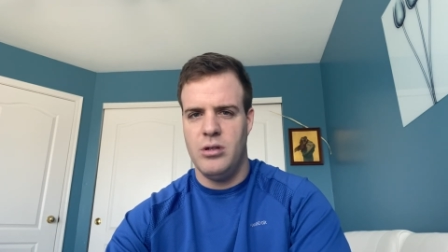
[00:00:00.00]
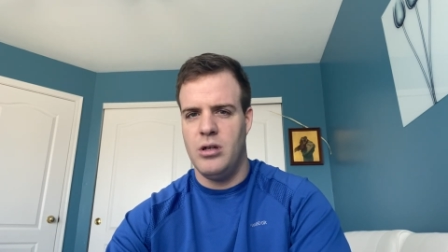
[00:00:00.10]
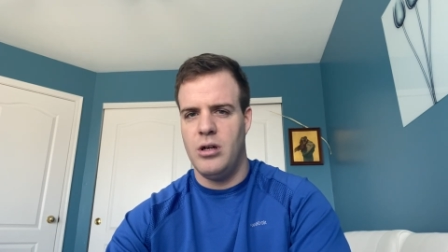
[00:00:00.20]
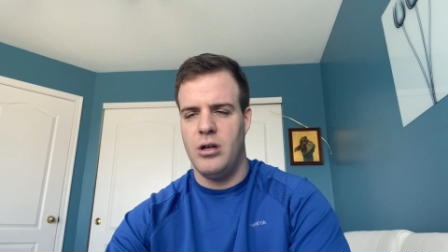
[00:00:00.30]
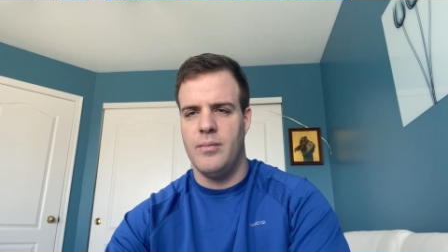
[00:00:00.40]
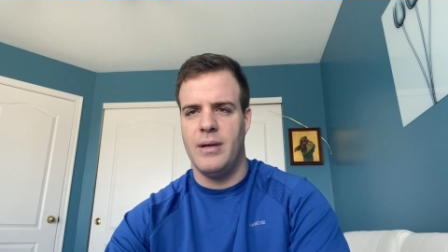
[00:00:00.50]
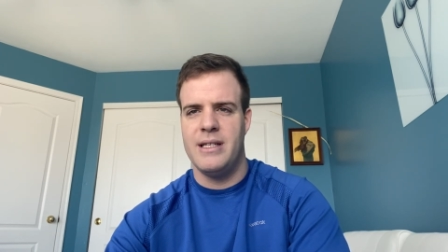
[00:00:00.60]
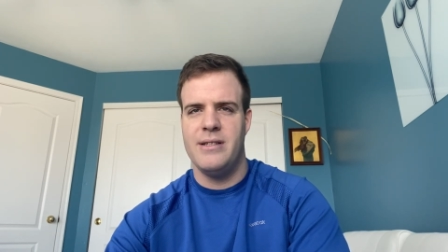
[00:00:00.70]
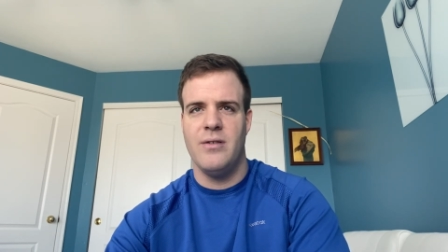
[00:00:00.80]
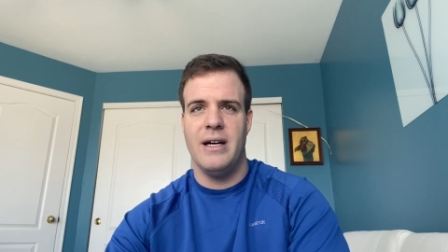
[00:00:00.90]
Um, I
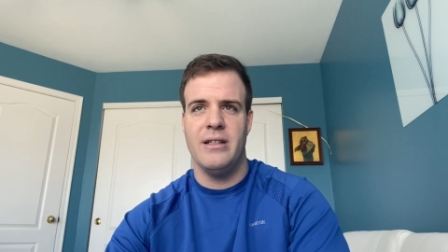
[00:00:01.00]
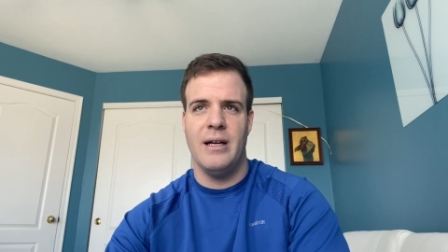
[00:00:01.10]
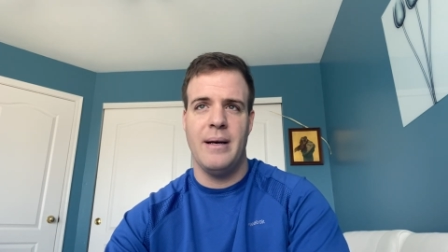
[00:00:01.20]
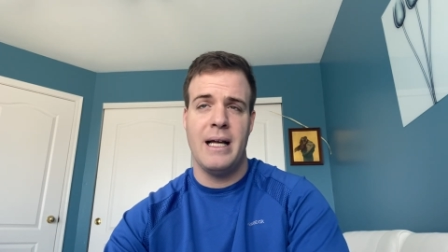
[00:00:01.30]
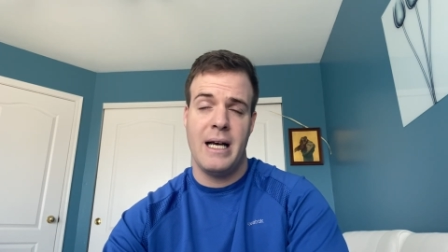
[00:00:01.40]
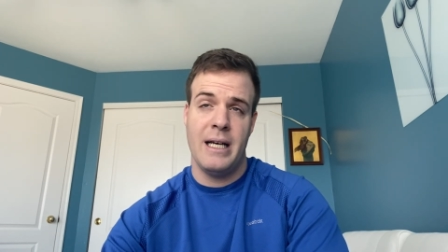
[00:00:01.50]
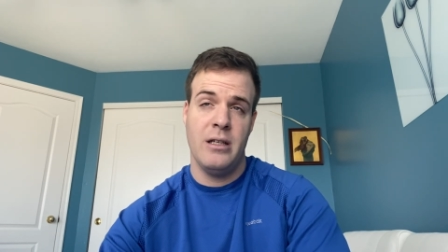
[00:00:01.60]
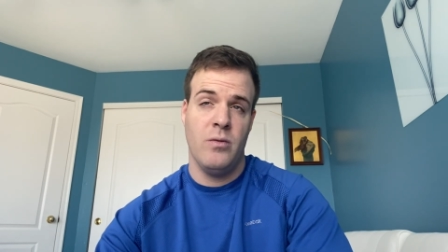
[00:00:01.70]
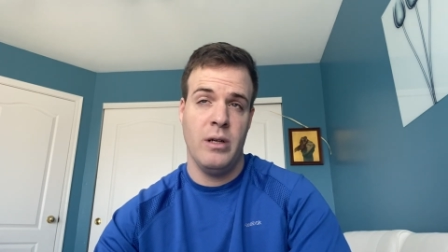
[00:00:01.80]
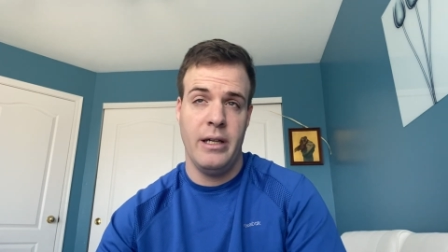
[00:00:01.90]
still have to, I,
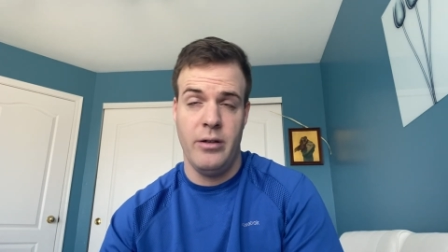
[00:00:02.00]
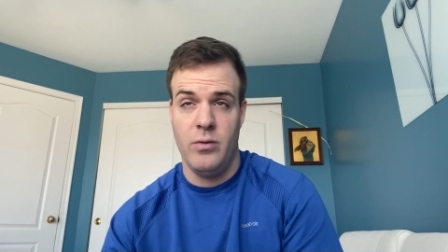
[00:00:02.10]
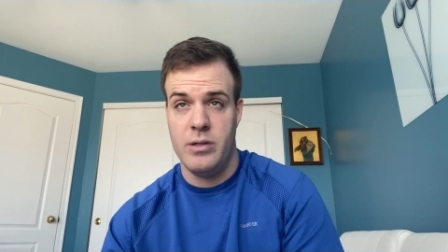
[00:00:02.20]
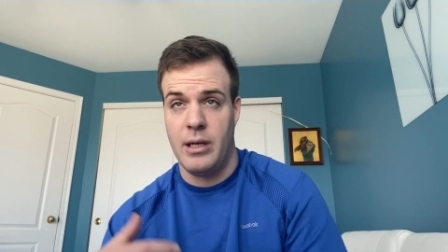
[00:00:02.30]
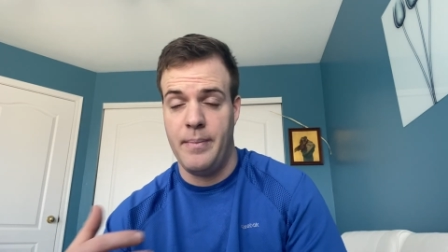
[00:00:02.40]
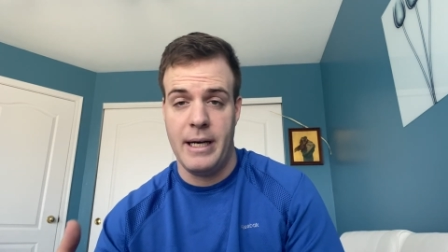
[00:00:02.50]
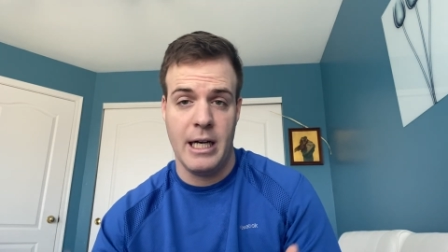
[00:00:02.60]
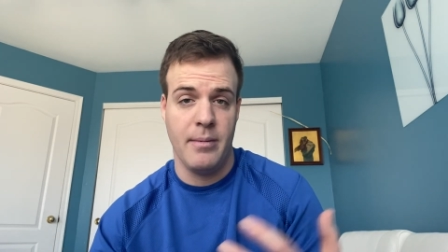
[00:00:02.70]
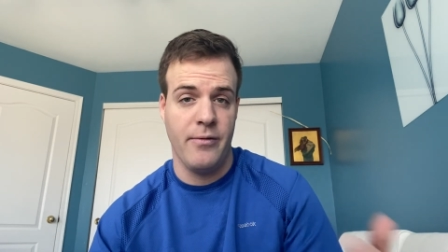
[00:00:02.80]
I, what I do is I pack